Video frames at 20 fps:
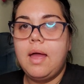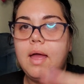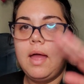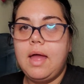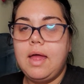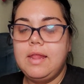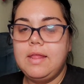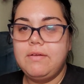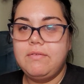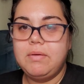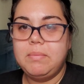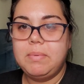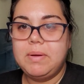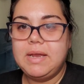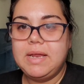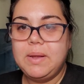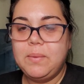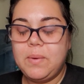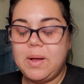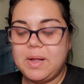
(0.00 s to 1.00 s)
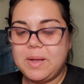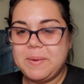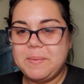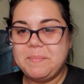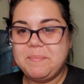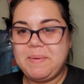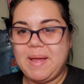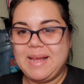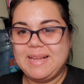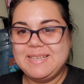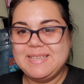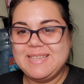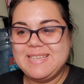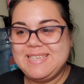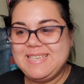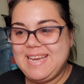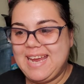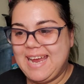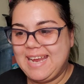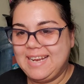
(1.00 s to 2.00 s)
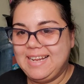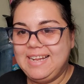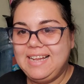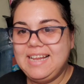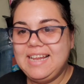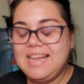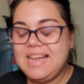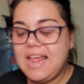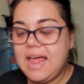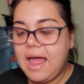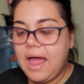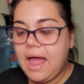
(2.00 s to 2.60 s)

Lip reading: Hello everybody, welcome back to the channel.